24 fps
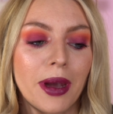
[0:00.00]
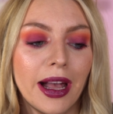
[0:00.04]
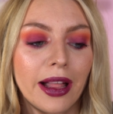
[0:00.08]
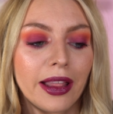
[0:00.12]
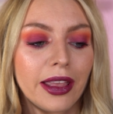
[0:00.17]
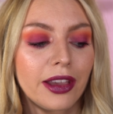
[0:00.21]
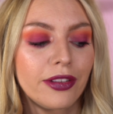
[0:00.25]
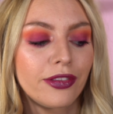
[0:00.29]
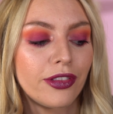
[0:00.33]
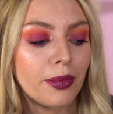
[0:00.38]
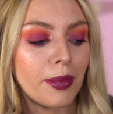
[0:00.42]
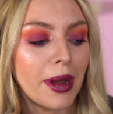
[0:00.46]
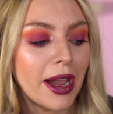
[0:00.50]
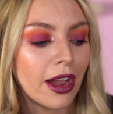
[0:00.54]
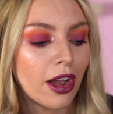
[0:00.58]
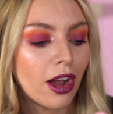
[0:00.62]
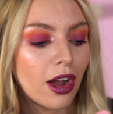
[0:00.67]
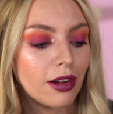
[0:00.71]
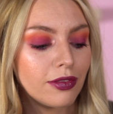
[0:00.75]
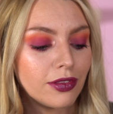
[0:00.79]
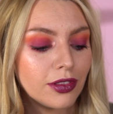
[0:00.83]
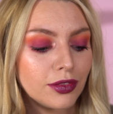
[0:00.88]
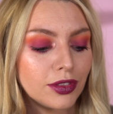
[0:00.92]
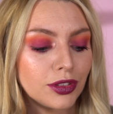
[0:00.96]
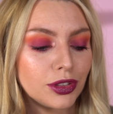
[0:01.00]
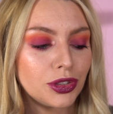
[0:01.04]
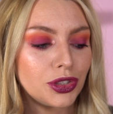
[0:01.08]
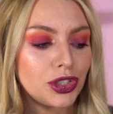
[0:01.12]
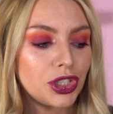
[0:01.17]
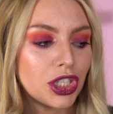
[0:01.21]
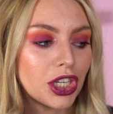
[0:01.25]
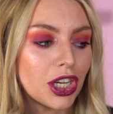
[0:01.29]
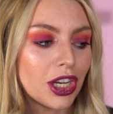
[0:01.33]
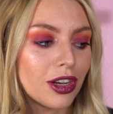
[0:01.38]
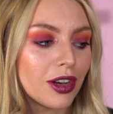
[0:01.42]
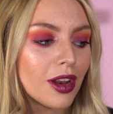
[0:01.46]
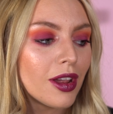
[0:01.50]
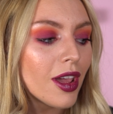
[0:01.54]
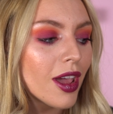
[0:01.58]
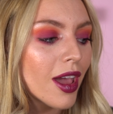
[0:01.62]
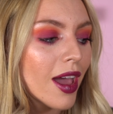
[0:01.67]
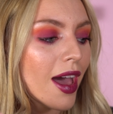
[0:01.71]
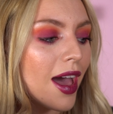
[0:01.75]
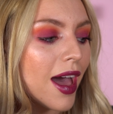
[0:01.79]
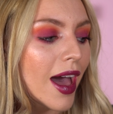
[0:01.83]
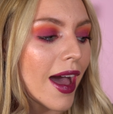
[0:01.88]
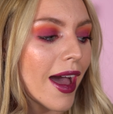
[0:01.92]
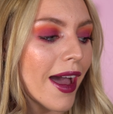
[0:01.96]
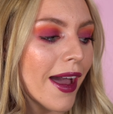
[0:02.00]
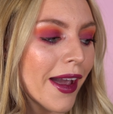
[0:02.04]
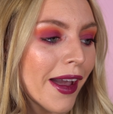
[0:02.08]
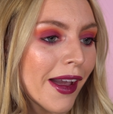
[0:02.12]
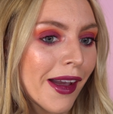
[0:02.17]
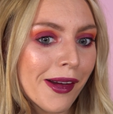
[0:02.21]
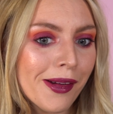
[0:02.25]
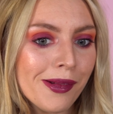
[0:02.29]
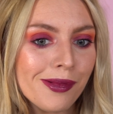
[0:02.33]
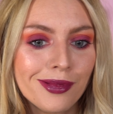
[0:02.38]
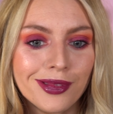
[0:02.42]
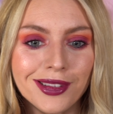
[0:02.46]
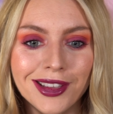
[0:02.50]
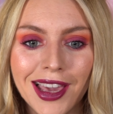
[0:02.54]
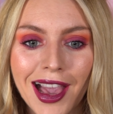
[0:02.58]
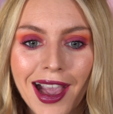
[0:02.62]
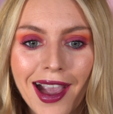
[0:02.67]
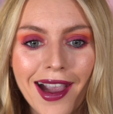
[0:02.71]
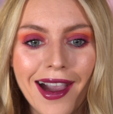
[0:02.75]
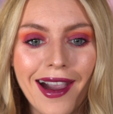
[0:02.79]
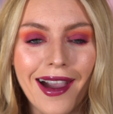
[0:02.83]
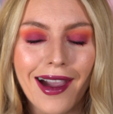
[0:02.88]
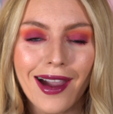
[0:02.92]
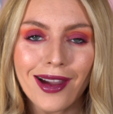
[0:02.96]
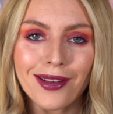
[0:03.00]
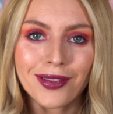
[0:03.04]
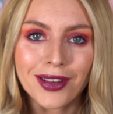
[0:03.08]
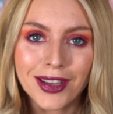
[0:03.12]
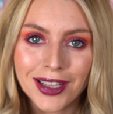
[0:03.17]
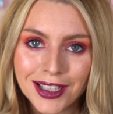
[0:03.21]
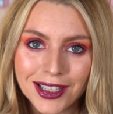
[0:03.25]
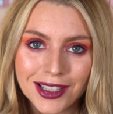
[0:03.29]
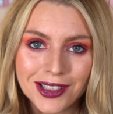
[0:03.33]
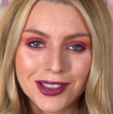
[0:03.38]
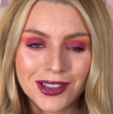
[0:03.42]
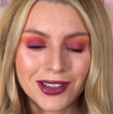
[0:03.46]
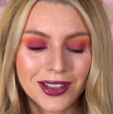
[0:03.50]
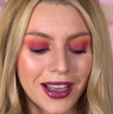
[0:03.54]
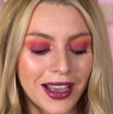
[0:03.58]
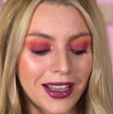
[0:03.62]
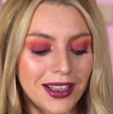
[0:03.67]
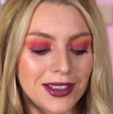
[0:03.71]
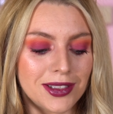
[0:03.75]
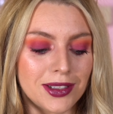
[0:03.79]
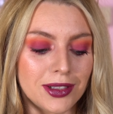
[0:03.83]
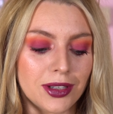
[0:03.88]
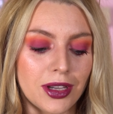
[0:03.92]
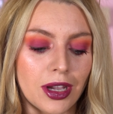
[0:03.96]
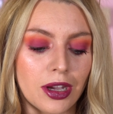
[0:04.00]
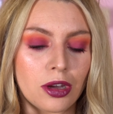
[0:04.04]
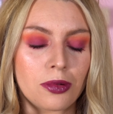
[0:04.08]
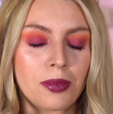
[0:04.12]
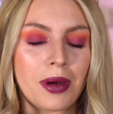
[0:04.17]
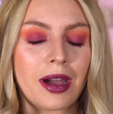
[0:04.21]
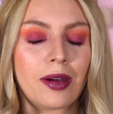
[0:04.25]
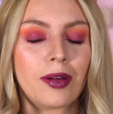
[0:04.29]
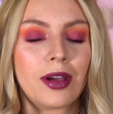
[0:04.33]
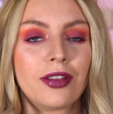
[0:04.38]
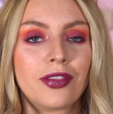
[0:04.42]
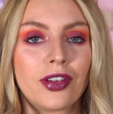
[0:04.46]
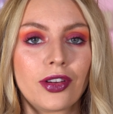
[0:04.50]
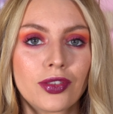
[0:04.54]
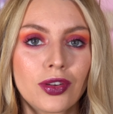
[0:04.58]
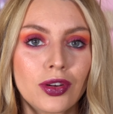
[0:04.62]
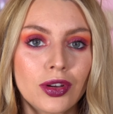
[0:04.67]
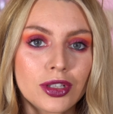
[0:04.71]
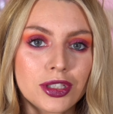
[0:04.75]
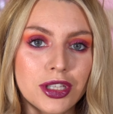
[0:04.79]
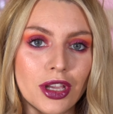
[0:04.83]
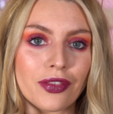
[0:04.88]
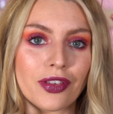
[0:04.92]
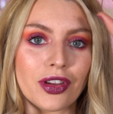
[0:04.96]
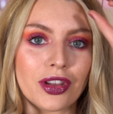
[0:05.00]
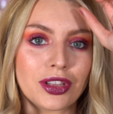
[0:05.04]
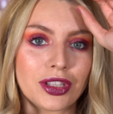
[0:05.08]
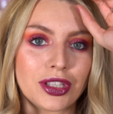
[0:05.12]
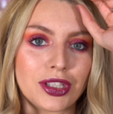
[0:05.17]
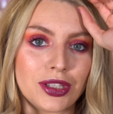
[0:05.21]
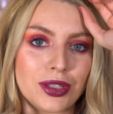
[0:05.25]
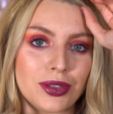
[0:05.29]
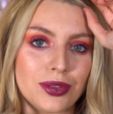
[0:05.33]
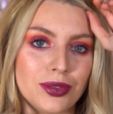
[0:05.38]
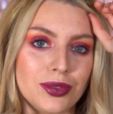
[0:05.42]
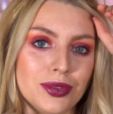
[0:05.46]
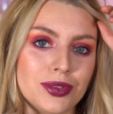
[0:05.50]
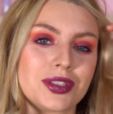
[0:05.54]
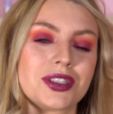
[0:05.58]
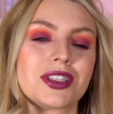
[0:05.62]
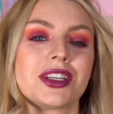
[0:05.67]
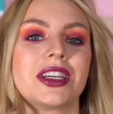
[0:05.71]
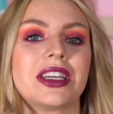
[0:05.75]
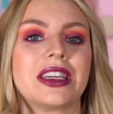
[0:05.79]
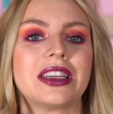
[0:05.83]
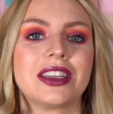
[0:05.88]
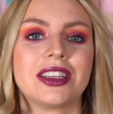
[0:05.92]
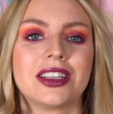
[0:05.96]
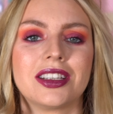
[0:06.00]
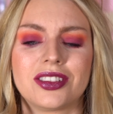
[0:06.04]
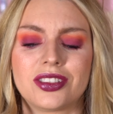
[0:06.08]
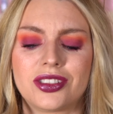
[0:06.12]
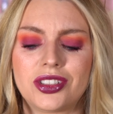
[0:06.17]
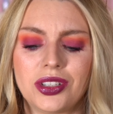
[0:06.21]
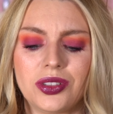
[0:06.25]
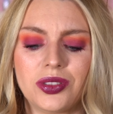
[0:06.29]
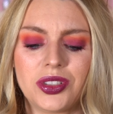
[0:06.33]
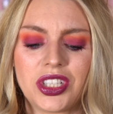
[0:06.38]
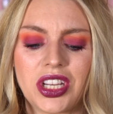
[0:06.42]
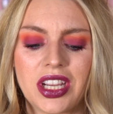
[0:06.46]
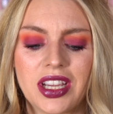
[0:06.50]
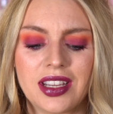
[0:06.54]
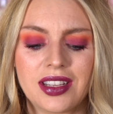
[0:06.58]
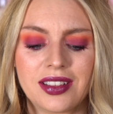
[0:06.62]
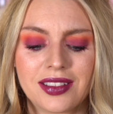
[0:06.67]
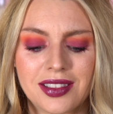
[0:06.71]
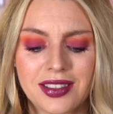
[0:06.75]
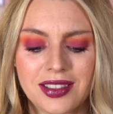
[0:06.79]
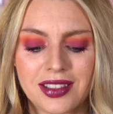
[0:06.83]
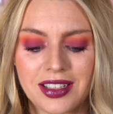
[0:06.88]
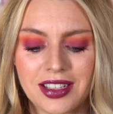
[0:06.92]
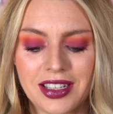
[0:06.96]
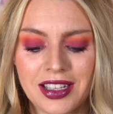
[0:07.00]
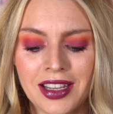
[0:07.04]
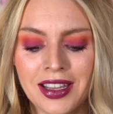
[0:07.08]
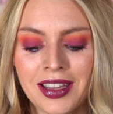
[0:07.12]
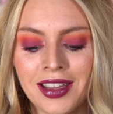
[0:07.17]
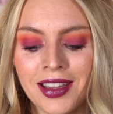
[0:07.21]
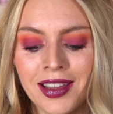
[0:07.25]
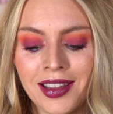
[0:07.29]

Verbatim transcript: palette from My Heart Revolution. Um, yeah, I really do like this look I come out with. Of course, I've only used two shades, did I?